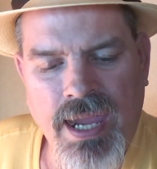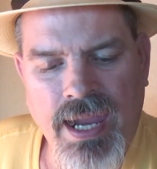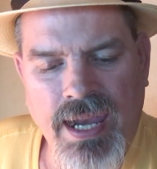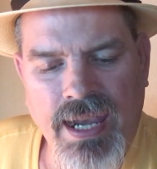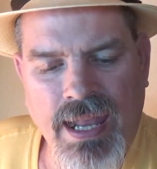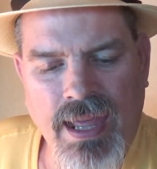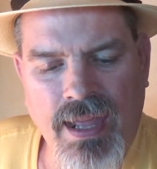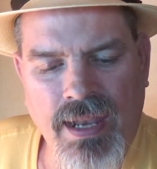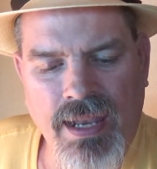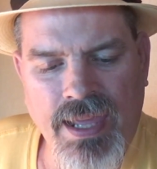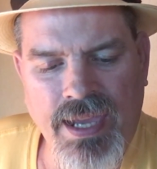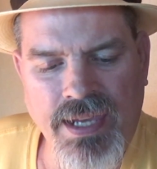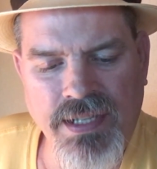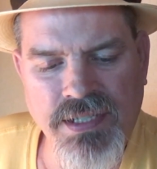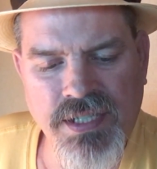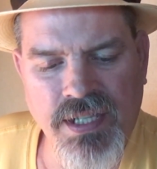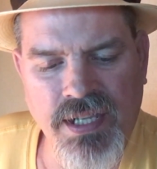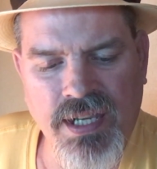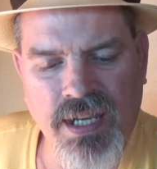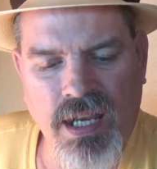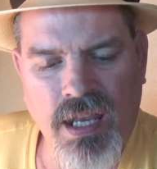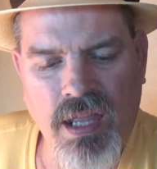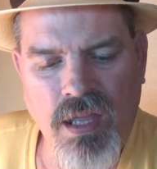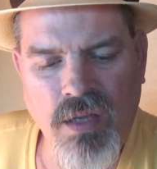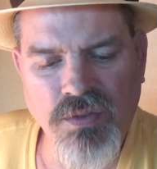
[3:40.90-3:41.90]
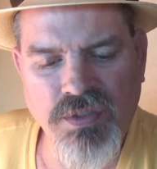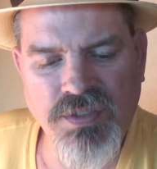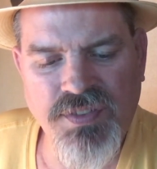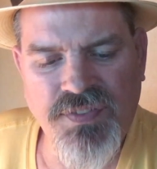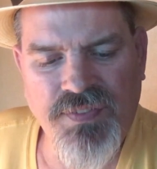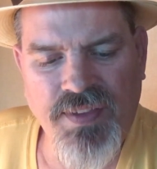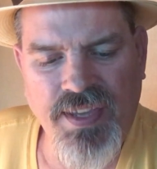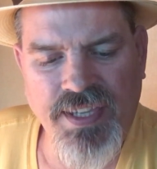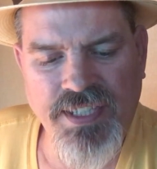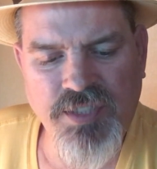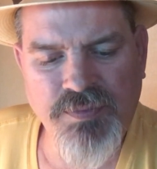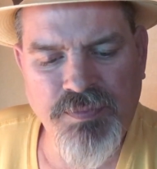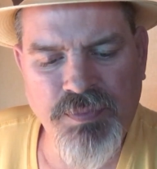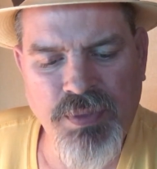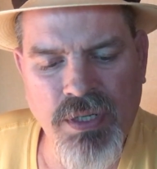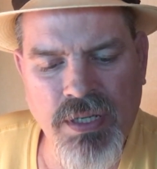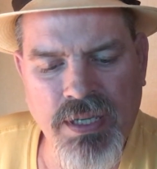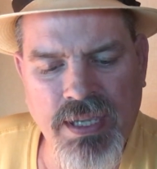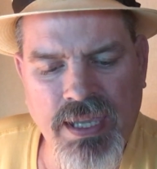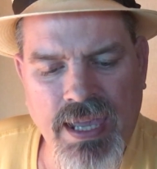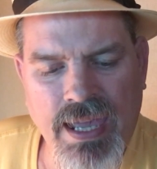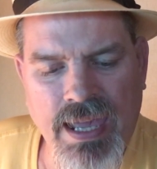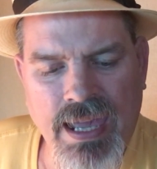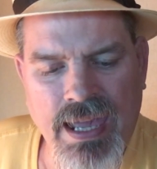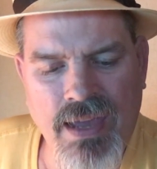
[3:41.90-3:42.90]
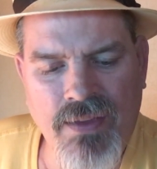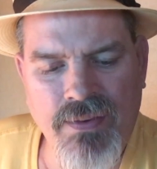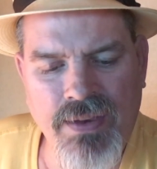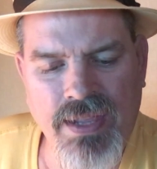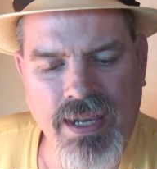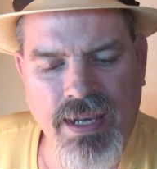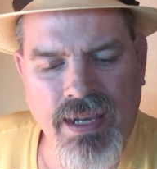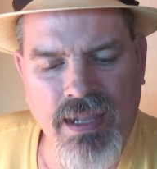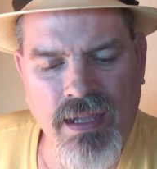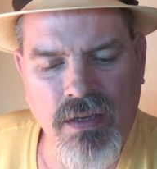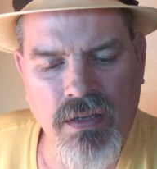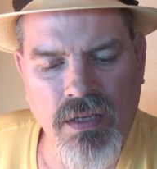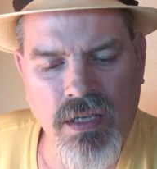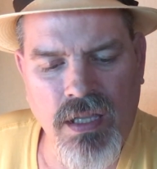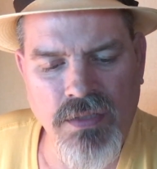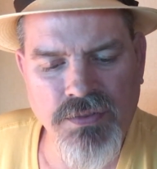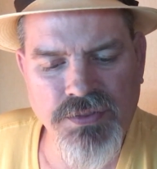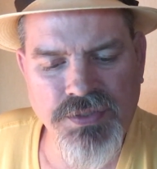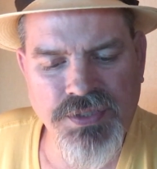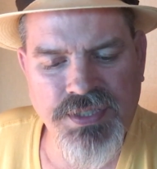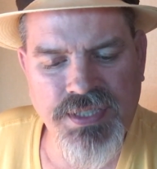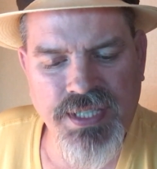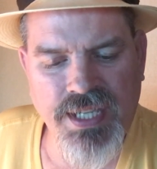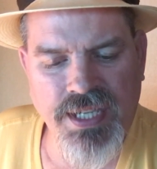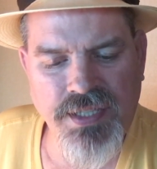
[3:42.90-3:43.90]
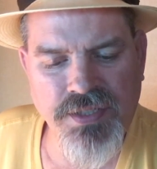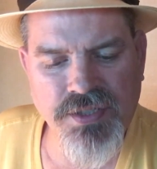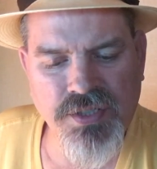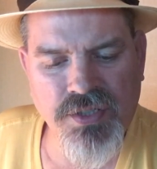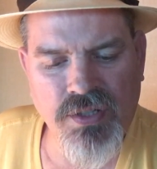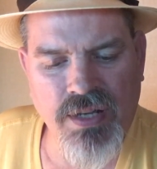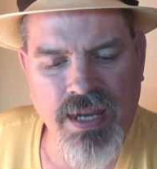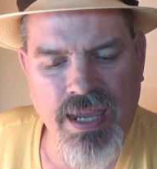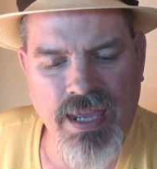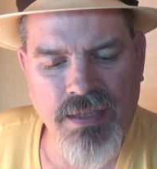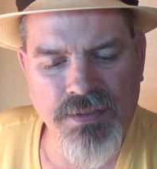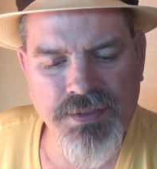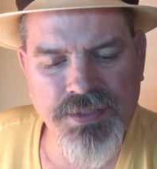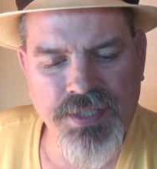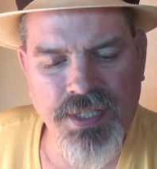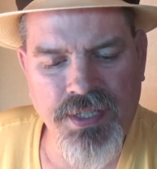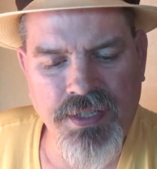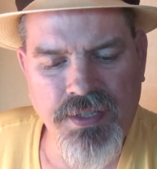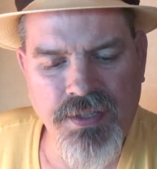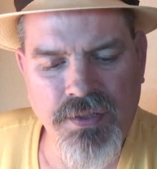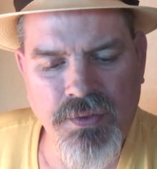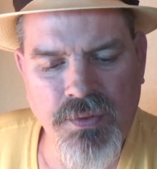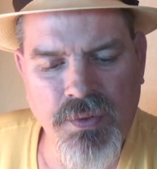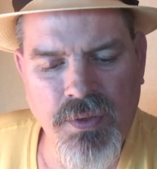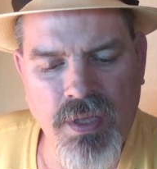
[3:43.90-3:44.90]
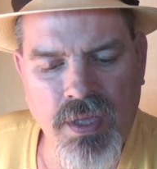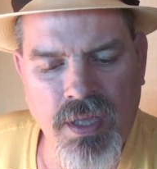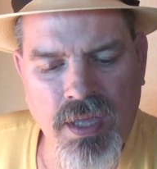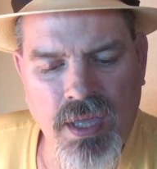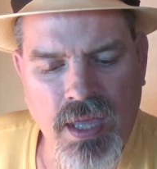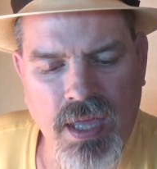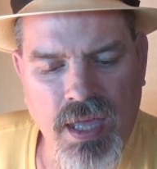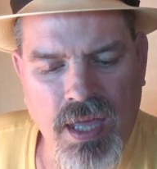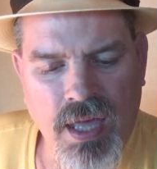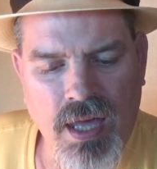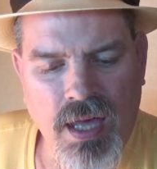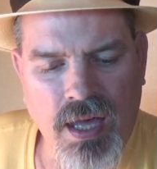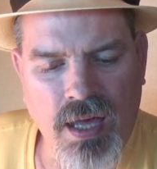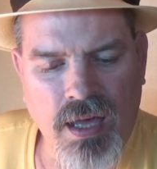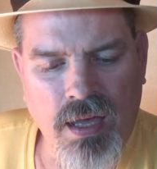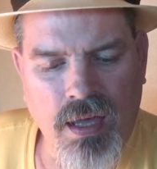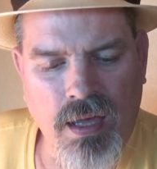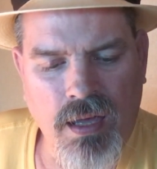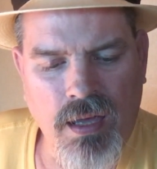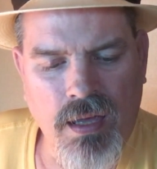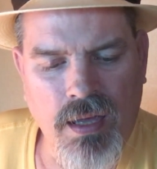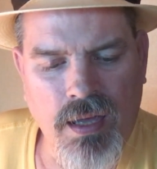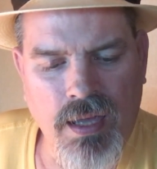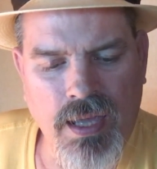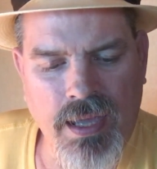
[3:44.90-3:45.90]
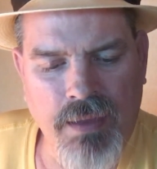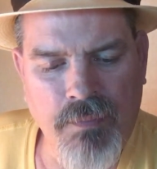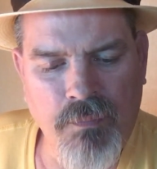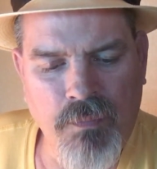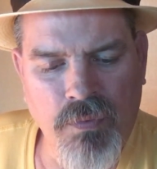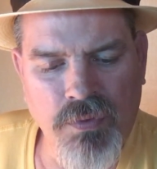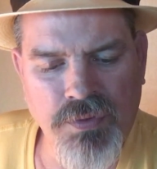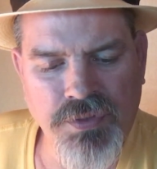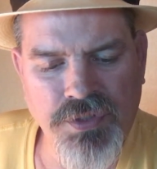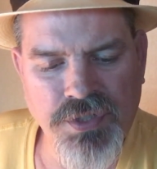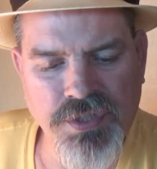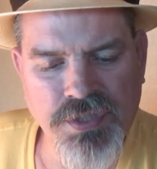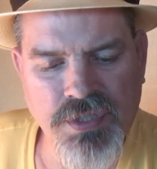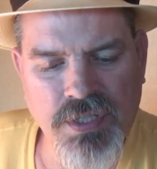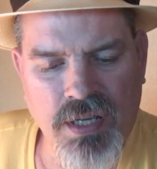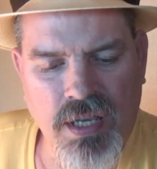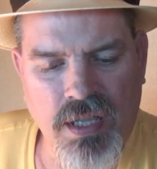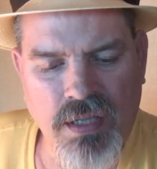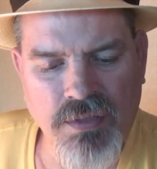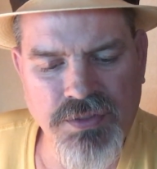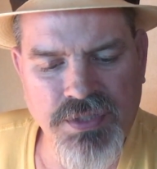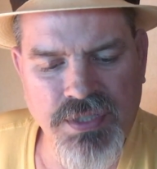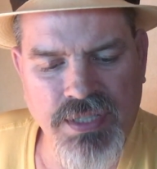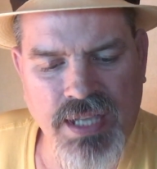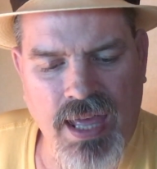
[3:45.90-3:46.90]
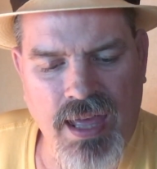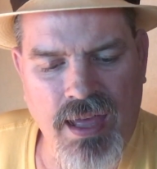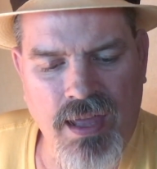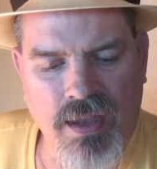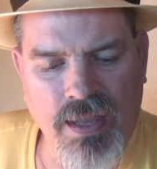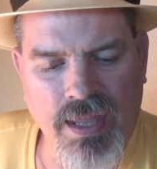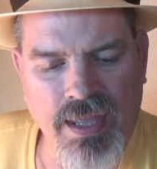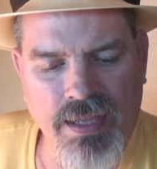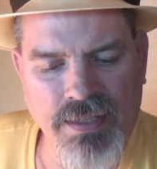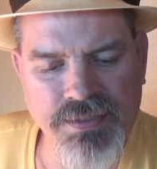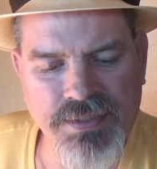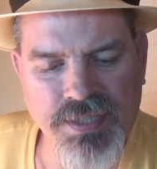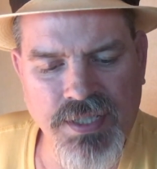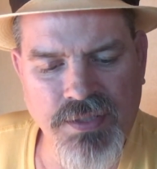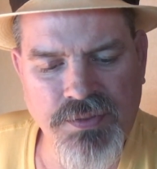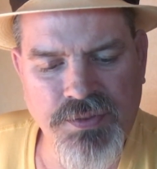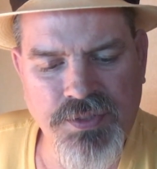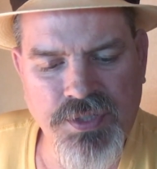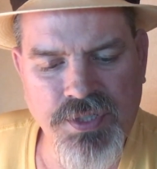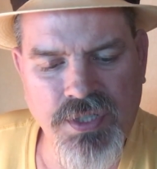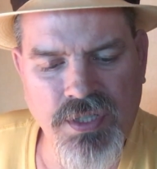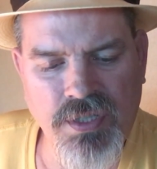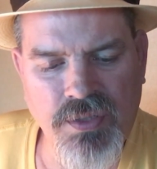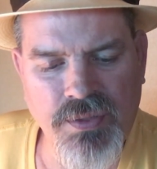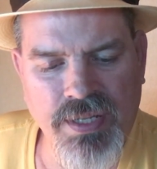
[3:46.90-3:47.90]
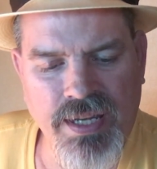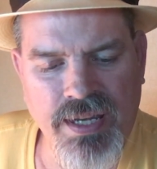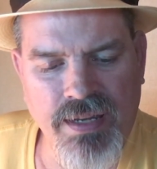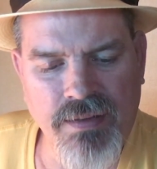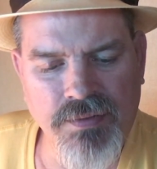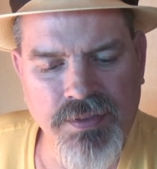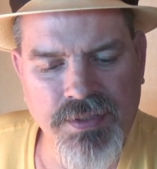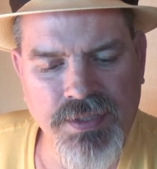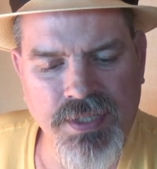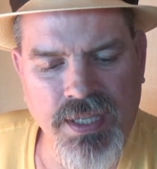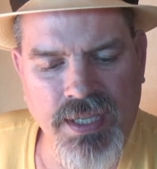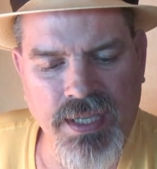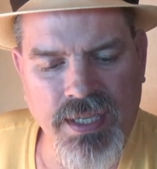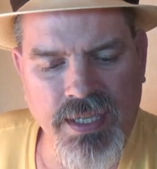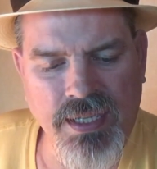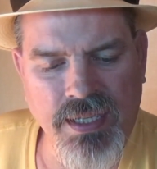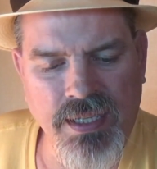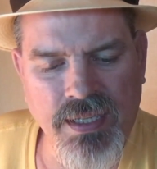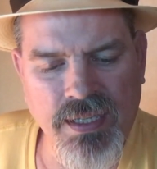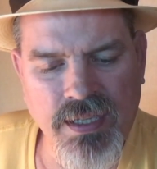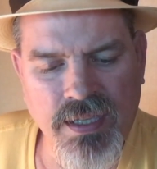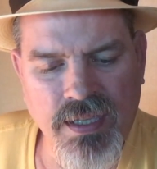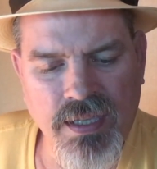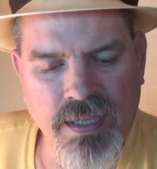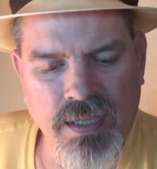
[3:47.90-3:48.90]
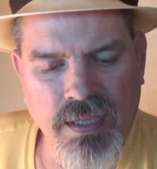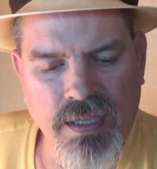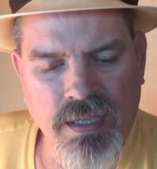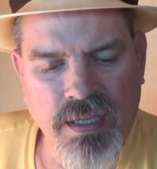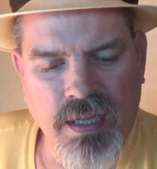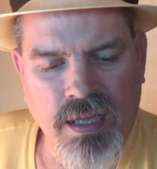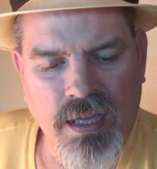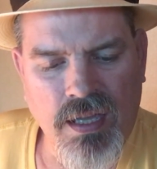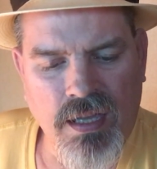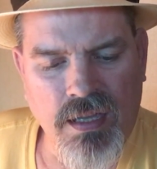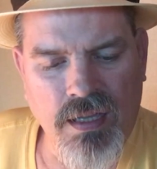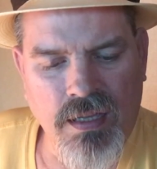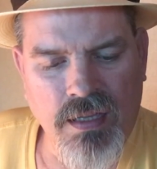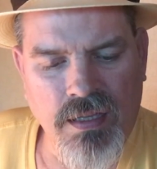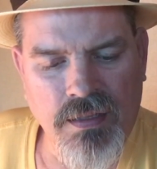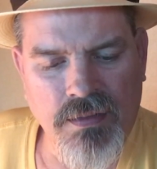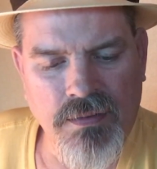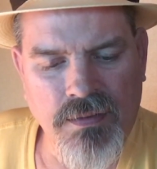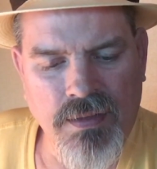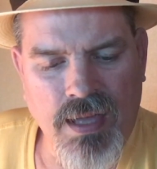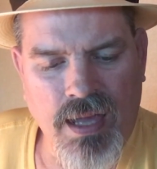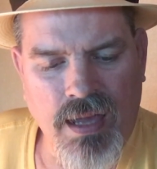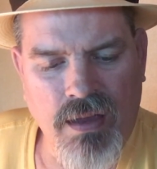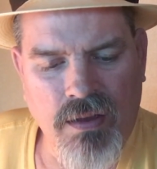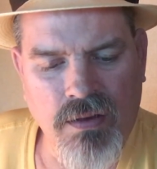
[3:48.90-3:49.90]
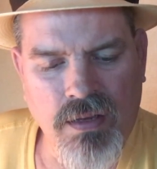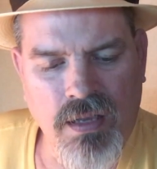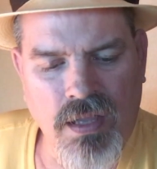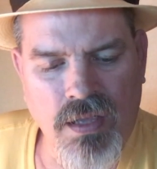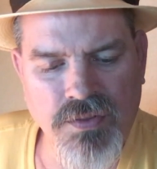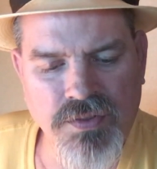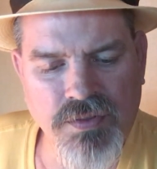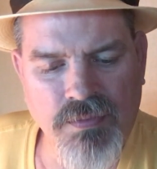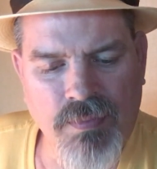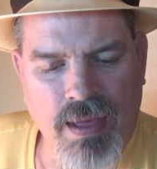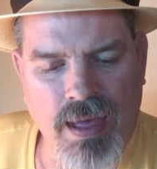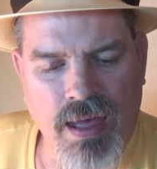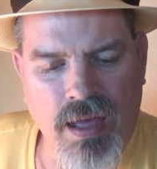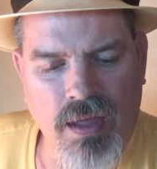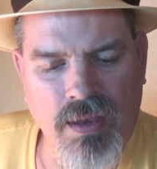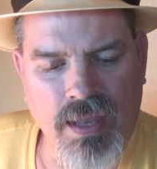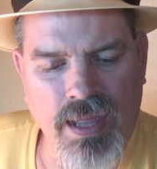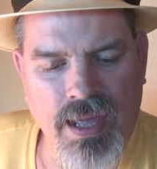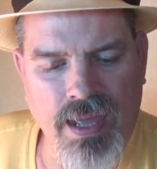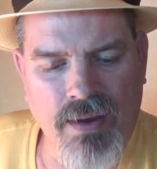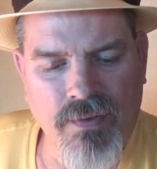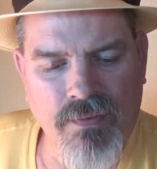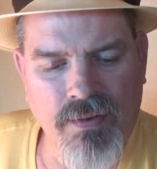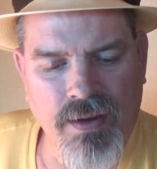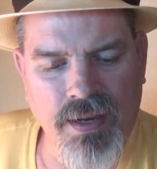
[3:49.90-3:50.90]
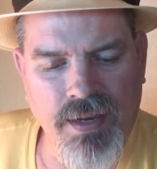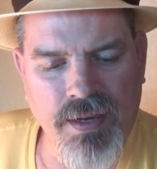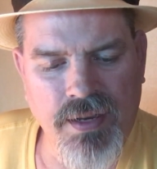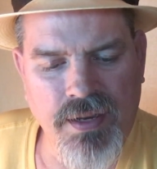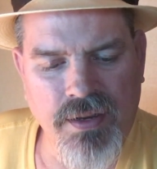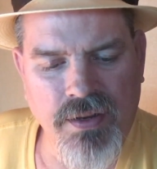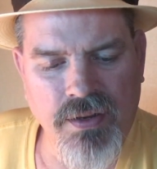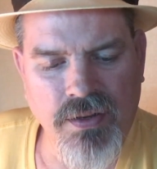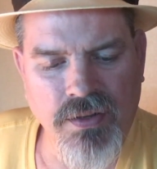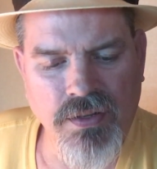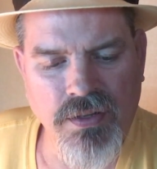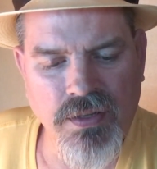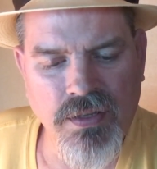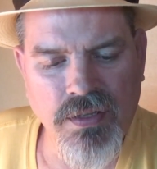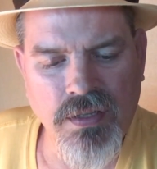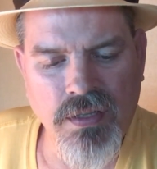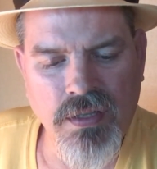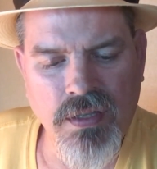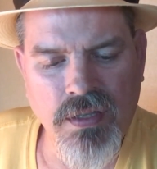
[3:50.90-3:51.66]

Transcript: and I'll actually close Facebook out, and I'll close Deezer out too, uh, and we'll just close it all out, too, and everything. Uh, I'll close them all out right here.